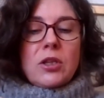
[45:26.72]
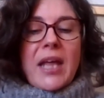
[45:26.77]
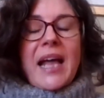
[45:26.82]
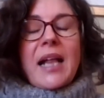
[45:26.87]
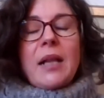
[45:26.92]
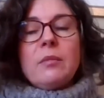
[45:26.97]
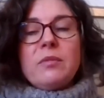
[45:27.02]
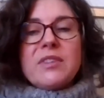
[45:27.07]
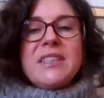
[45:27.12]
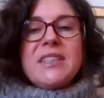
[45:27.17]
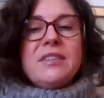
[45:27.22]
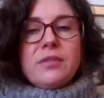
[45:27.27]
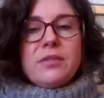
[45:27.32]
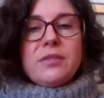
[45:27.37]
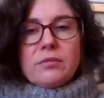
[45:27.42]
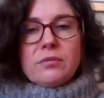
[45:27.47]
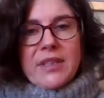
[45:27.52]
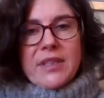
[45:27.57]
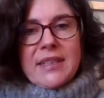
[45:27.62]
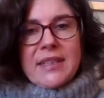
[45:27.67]
The help for
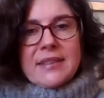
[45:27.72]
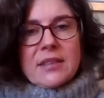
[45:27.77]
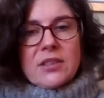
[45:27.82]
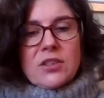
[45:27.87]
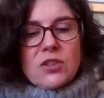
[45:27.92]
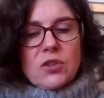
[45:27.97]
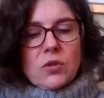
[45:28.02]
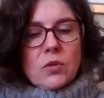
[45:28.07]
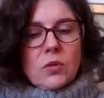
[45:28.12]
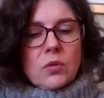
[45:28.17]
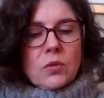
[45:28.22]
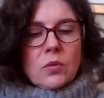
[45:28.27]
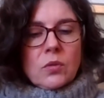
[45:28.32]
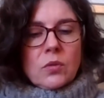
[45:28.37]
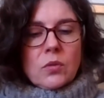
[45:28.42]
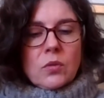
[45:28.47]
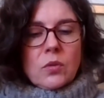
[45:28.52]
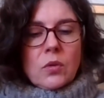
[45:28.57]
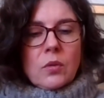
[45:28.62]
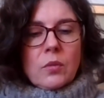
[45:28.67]
different reasons.
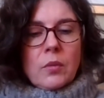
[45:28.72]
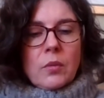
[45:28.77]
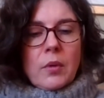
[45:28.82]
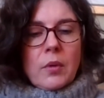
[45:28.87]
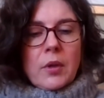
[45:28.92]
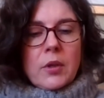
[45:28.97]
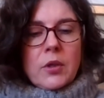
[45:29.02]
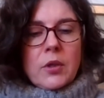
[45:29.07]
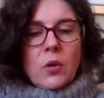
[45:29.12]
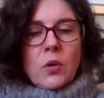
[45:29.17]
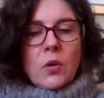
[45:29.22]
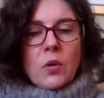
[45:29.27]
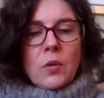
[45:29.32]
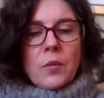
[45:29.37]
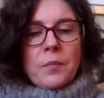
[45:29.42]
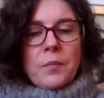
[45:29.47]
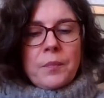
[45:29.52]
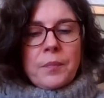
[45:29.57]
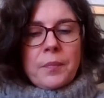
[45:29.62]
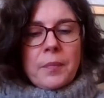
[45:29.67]
So
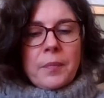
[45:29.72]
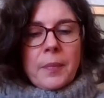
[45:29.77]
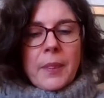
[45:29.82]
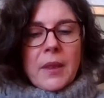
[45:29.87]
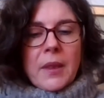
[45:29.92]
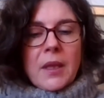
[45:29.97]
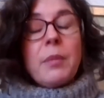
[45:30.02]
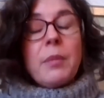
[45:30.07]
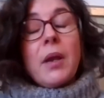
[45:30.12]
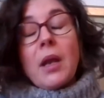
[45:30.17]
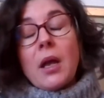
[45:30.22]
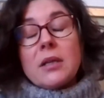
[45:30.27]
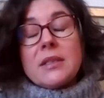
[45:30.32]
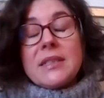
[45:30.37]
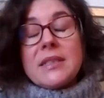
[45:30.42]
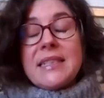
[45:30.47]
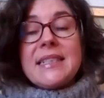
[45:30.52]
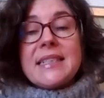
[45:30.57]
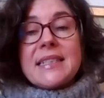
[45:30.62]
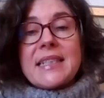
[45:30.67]
your your
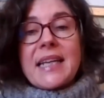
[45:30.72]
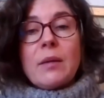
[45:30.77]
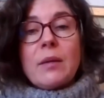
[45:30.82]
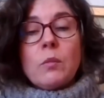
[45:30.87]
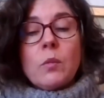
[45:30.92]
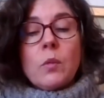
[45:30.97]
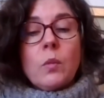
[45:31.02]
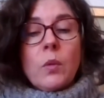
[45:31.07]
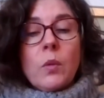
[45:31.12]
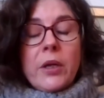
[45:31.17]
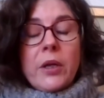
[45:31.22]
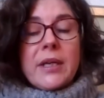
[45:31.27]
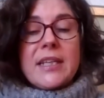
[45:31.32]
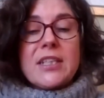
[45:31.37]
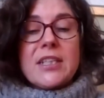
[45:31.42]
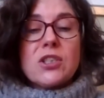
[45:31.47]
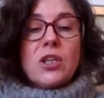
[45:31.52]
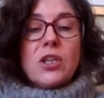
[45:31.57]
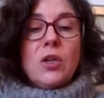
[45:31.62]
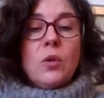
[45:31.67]
Pilates type work
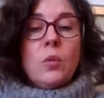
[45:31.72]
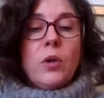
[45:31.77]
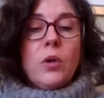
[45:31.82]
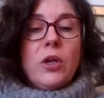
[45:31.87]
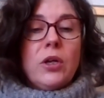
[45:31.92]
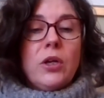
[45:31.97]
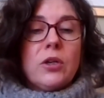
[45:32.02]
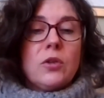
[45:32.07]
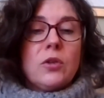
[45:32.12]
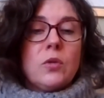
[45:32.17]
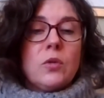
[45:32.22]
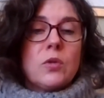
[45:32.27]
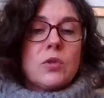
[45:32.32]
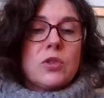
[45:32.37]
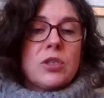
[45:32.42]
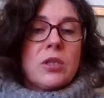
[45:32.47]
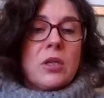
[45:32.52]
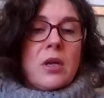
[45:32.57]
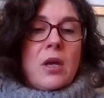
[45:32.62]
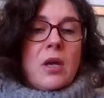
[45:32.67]
is going to work
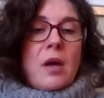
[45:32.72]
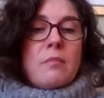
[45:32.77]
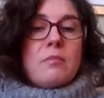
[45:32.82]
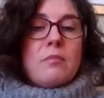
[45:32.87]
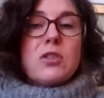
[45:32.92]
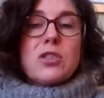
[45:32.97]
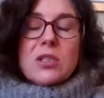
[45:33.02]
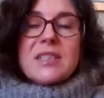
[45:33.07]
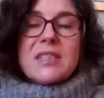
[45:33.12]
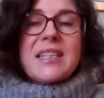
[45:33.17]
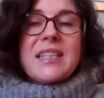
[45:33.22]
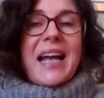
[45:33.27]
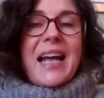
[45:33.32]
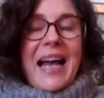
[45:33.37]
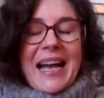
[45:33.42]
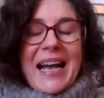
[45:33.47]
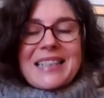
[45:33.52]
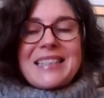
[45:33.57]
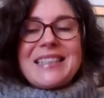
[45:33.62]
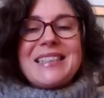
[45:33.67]
those muscles that
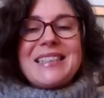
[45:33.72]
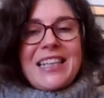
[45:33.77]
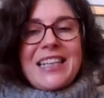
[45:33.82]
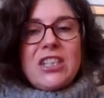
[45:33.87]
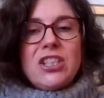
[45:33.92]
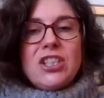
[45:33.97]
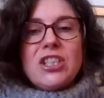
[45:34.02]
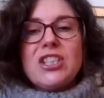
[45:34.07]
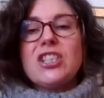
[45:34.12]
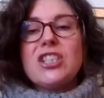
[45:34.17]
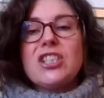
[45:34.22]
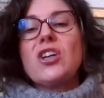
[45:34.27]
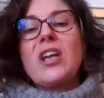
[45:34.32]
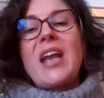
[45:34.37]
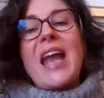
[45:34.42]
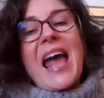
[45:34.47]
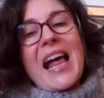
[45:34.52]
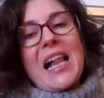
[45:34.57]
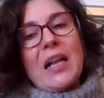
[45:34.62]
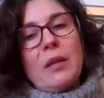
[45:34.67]
act as hinges. It's going
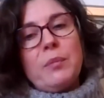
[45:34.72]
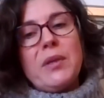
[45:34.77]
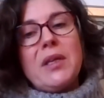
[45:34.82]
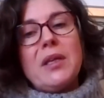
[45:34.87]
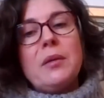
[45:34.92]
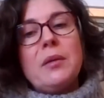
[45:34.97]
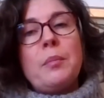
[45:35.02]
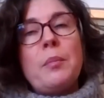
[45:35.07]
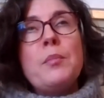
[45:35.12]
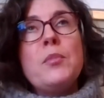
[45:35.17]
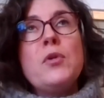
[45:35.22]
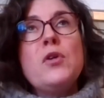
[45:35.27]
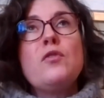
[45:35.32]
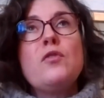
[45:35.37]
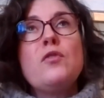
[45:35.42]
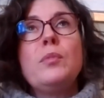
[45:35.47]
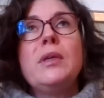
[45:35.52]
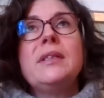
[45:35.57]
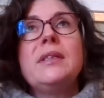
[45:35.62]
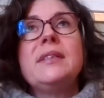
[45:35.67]
to help your
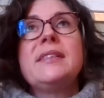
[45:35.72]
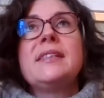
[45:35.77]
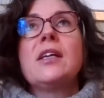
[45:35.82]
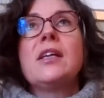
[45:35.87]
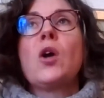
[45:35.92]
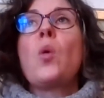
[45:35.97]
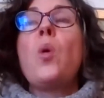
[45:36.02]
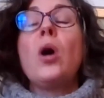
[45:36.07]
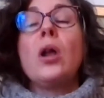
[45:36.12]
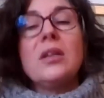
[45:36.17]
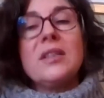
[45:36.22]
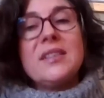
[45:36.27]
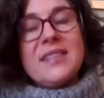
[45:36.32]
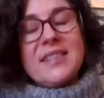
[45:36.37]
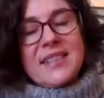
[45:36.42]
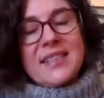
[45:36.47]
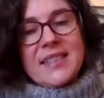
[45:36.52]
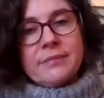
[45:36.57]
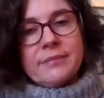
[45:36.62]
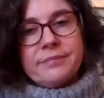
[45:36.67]
movement
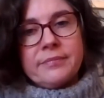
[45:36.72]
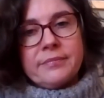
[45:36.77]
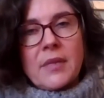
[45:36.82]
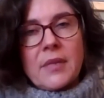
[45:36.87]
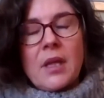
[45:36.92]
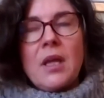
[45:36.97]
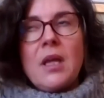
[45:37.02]
quality.